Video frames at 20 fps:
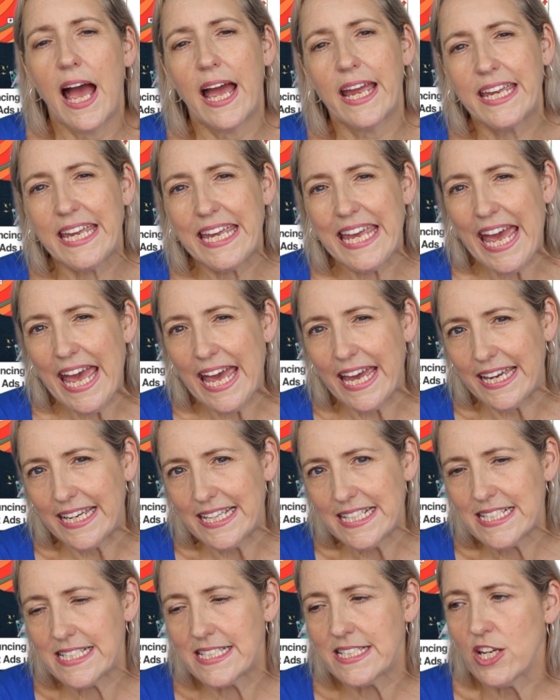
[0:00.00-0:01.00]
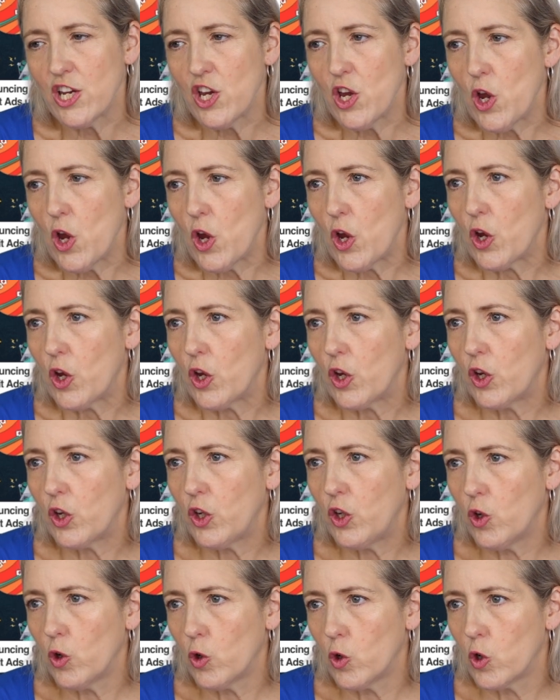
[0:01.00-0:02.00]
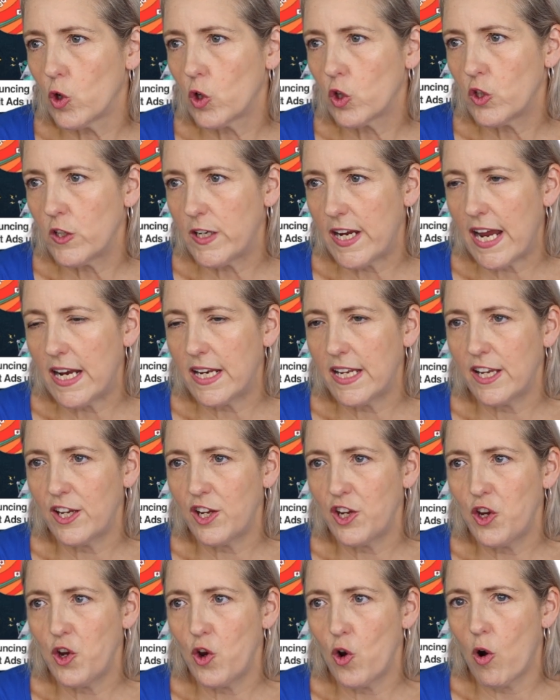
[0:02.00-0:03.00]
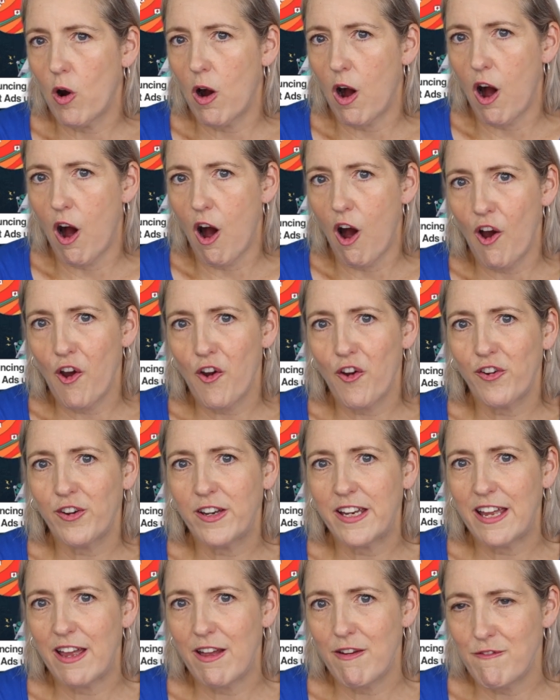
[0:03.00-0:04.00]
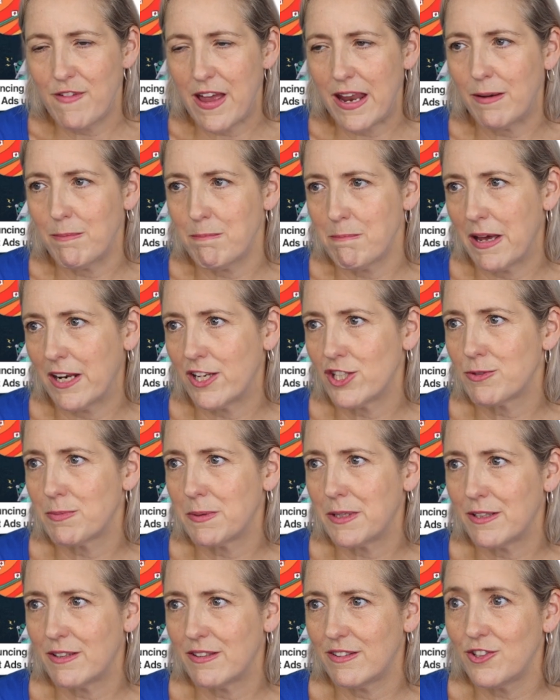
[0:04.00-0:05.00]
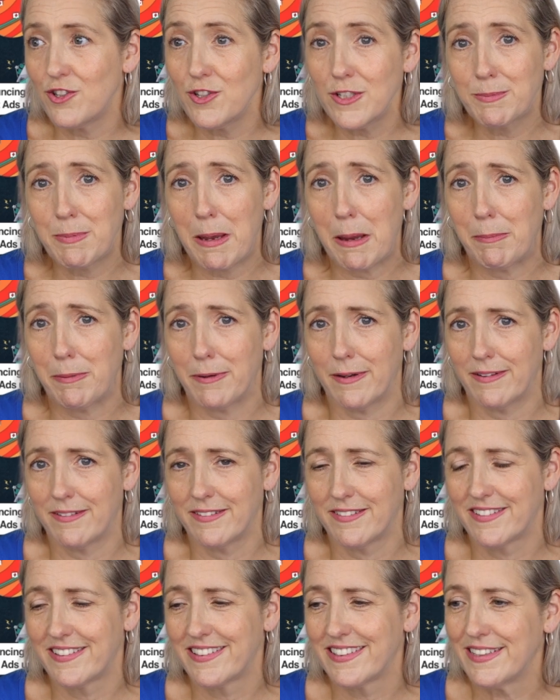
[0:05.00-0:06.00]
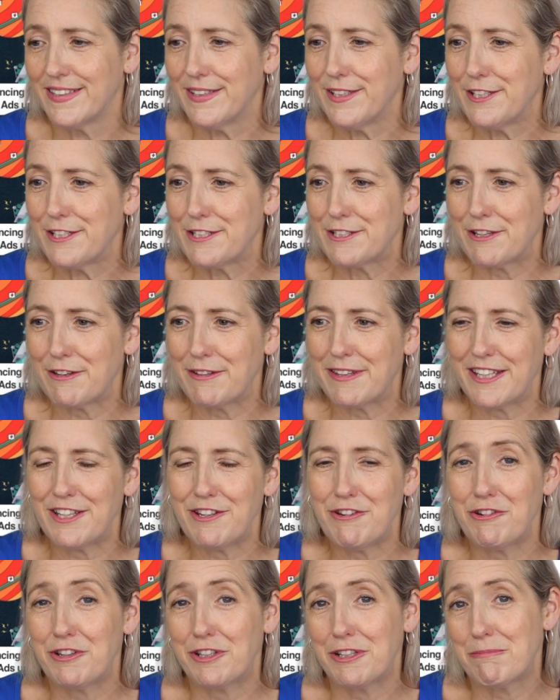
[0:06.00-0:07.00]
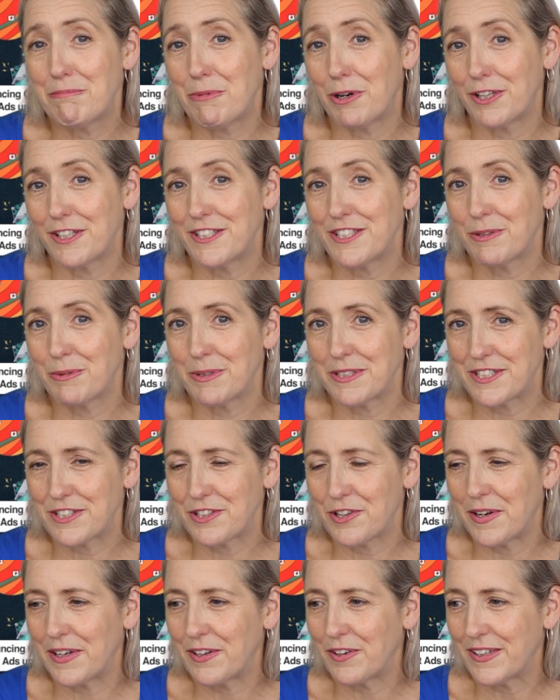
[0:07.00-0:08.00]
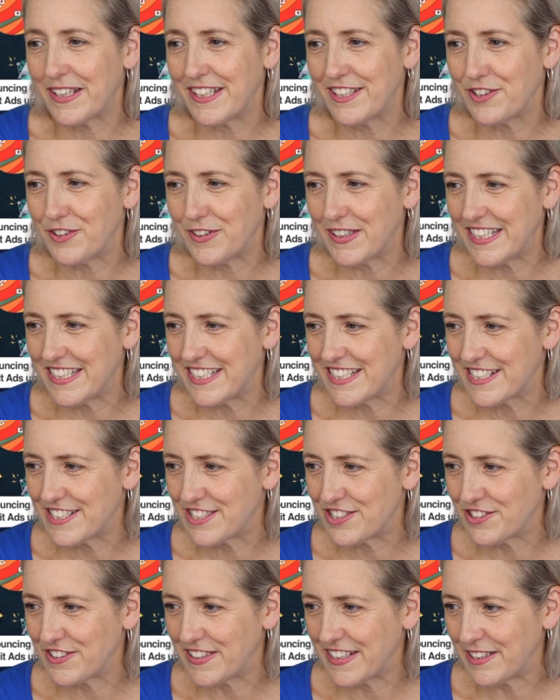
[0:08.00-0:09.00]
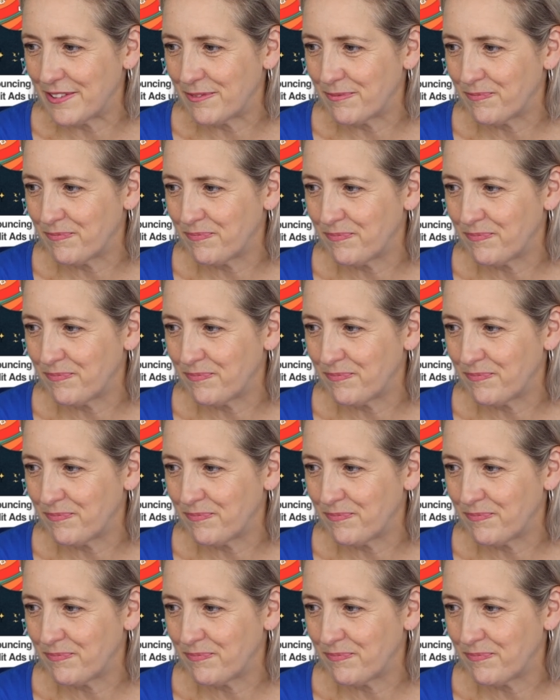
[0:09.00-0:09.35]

I guess you're creating your own event management newspaper so that you can monitor what's going on in your industry.